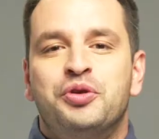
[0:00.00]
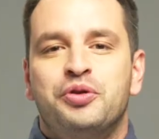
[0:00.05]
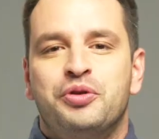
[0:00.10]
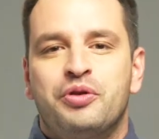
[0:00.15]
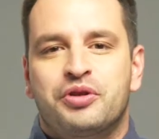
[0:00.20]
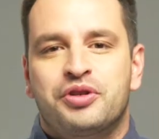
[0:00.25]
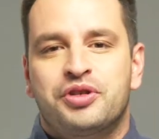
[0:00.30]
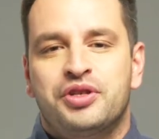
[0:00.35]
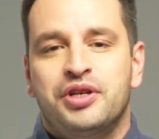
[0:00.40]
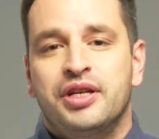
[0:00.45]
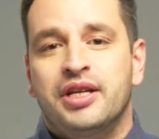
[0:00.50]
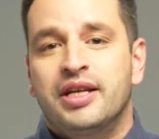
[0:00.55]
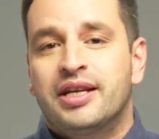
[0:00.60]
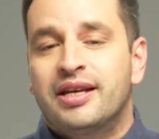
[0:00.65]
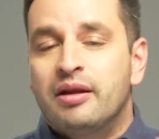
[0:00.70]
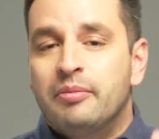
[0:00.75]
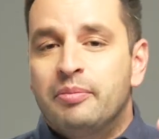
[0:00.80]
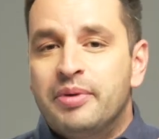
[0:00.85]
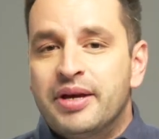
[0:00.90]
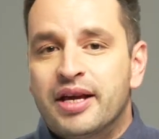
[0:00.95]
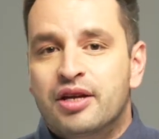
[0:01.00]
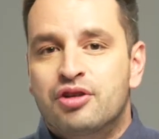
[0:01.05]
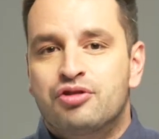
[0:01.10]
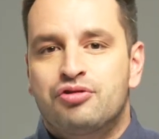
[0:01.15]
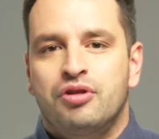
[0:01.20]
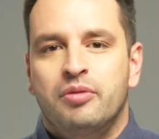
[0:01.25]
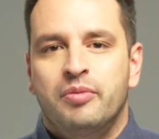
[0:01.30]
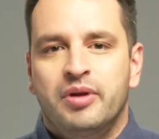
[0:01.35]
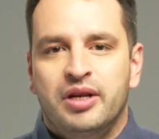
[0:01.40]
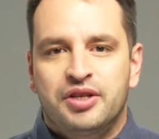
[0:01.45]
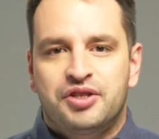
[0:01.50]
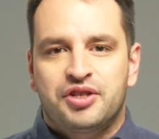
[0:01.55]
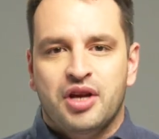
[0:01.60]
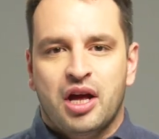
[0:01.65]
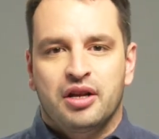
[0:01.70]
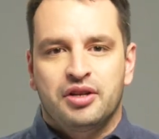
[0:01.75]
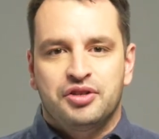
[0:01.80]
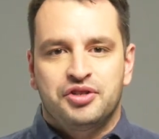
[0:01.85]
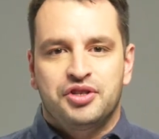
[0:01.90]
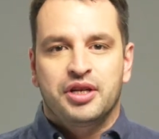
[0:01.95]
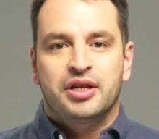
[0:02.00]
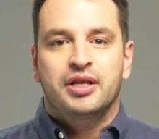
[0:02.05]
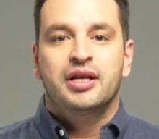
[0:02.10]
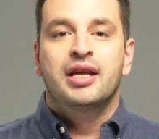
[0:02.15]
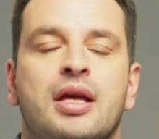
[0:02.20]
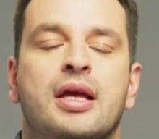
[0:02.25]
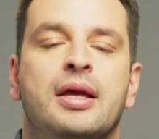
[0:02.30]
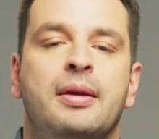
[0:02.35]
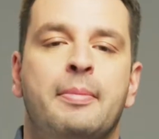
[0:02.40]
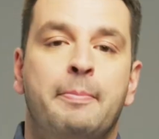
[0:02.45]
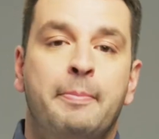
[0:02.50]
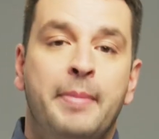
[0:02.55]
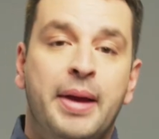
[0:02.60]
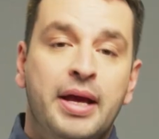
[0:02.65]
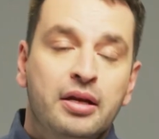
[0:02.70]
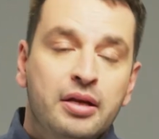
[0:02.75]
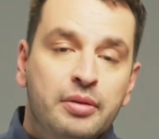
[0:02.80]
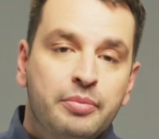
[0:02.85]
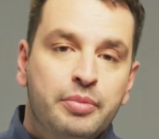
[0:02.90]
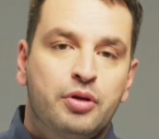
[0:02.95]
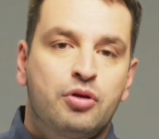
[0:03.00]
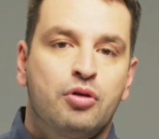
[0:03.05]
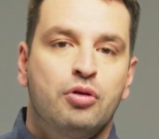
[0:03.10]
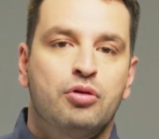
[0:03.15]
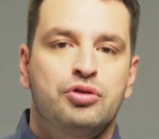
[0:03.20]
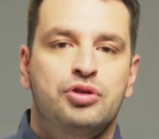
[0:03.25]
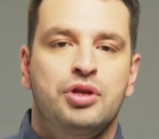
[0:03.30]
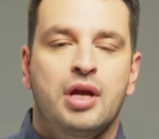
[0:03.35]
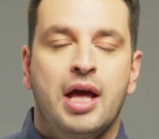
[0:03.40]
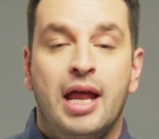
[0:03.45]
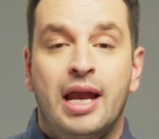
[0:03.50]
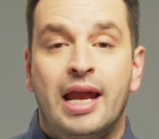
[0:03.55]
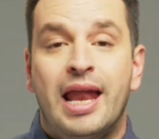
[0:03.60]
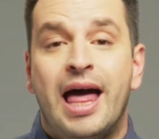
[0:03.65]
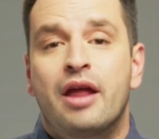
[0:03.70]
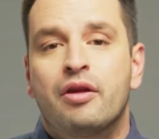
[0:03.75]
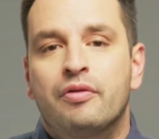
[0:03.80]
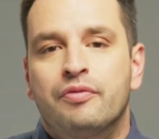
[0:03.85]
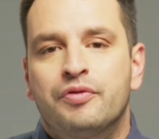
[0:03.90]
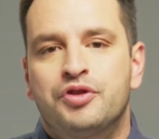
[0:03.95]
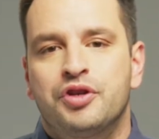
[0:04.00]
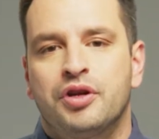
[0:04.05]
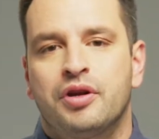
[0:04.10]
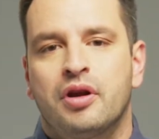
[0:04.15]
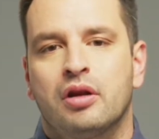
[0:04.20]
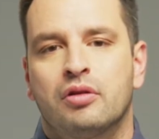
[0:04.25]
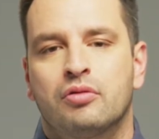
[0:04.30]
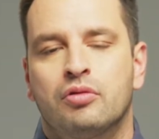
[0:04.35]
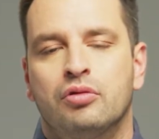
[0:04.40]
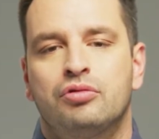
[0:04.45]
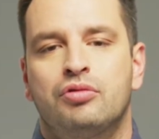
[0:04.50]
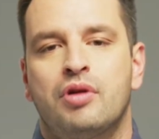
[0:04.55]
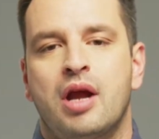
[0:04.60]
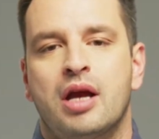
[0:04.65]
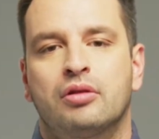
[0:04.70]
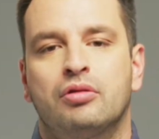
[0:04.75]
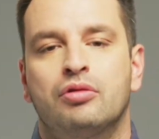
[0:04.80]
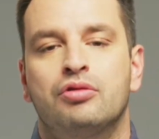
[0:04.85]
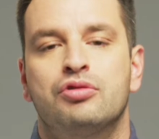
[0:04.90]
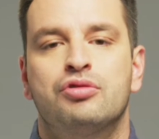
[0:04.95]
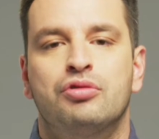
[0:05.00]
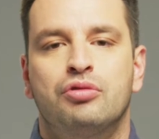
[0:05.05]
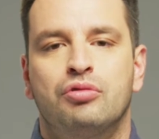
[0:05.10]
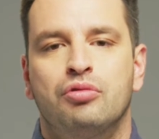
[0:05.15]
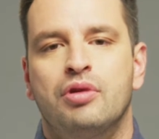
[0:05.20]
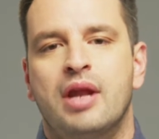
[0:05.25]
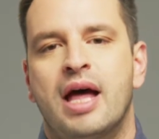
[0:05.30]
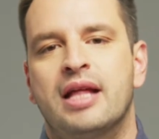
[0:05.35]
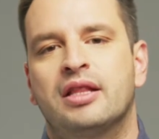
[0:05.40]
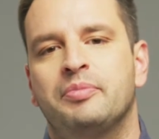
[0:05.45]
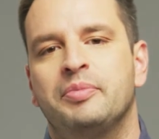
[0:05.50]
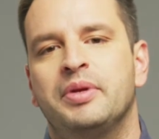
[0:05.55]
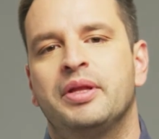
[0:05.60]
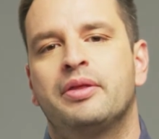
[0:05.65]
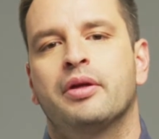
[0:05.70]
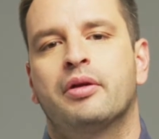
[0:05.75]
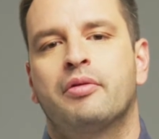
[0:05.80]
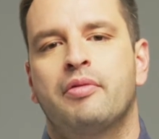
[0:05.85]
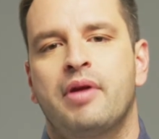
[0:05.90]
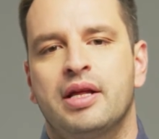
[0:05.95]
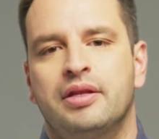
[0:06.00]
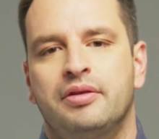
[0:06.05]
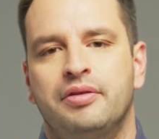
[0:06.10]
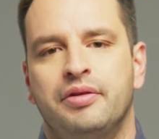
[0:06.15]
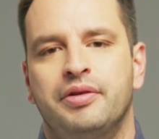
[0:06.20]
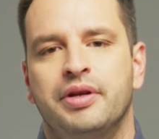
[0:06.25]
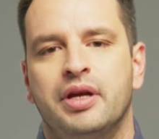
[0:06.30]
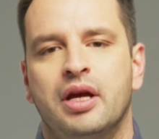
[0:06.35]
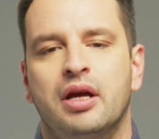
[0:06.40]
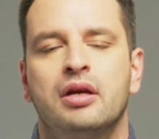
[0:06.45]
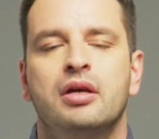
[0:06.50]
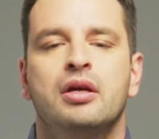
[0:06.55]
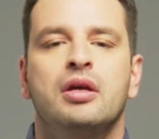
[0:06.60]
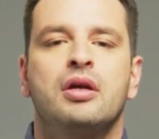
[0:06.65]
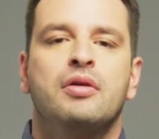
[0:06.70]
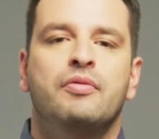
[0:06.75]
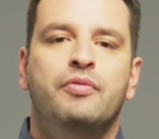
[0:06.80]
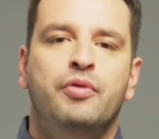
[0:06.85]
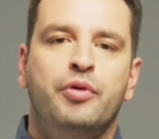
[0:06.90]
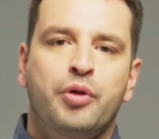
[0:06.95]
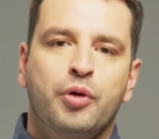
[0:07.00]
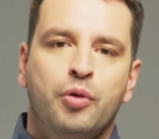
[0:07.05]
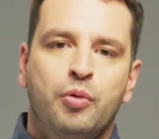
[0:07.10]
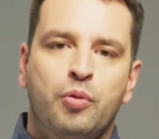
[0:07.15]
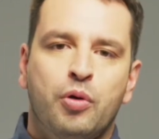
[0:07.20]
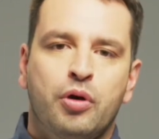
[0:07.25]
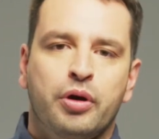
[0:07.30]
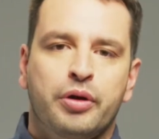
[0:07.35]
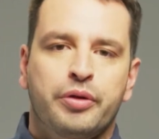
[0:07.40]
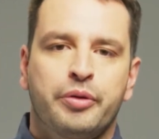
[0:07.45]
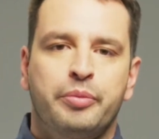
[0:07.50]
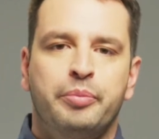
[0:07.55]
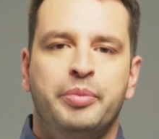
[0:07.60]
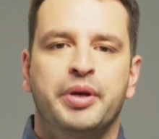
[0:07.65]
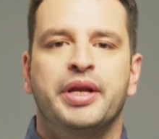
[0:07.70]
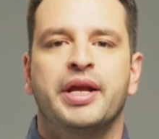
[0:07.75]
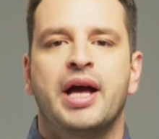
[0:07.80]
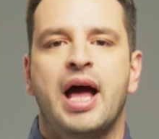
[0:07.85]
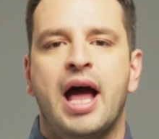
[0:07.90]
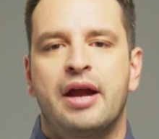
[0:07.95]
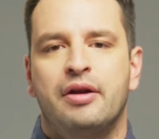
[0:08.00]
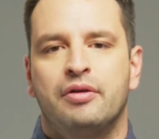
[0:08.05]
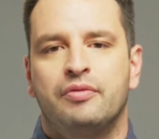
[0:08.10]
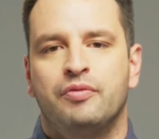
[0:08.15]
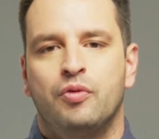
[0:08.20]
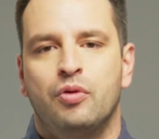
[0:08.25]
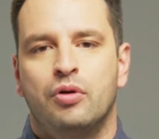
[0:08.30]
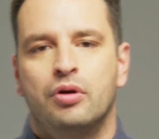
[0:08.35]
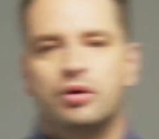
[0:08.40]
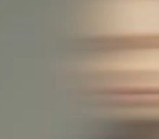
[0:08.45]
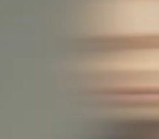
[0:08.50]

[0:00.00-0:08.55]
York City can be extremely challenging, mainly because a lot of general contractors do not meet the criteria for the work they're being hired for.